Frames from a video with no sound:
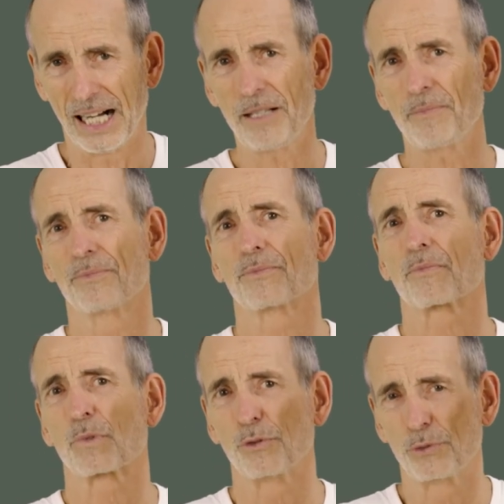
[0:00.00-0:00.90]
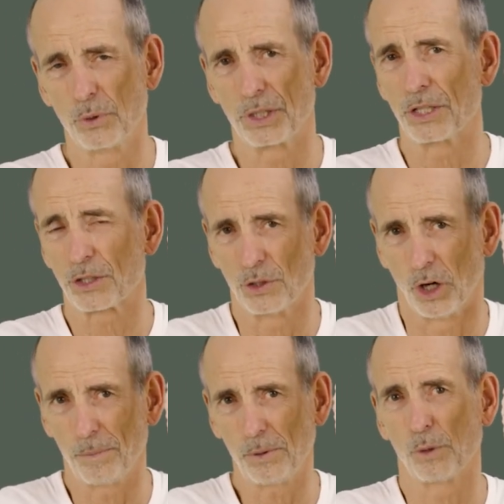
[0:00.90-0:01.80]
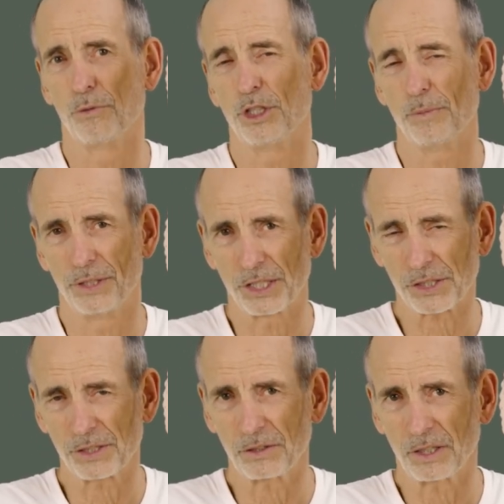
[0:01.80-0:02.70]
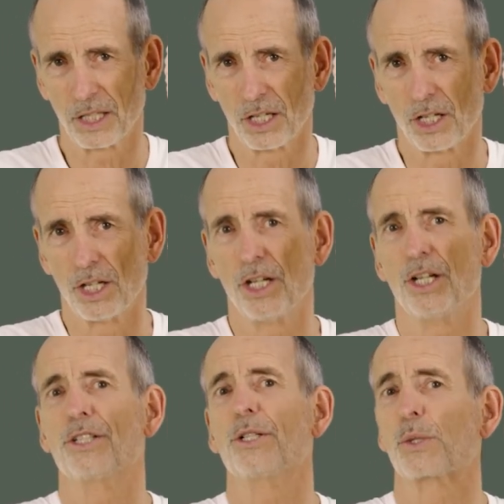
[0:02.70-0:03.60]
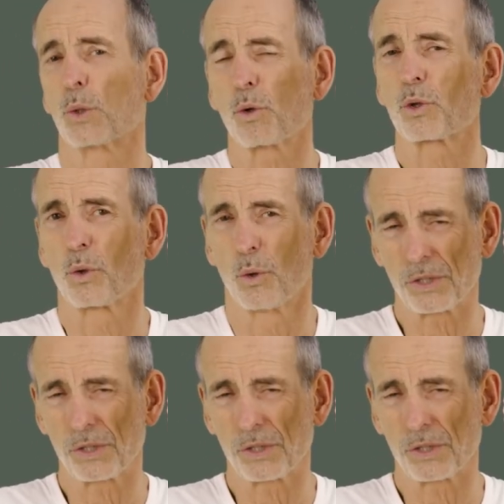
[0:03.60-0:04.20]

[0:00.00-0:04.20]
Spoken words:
a degree of risk to both the cartilage and the meniscus so substantial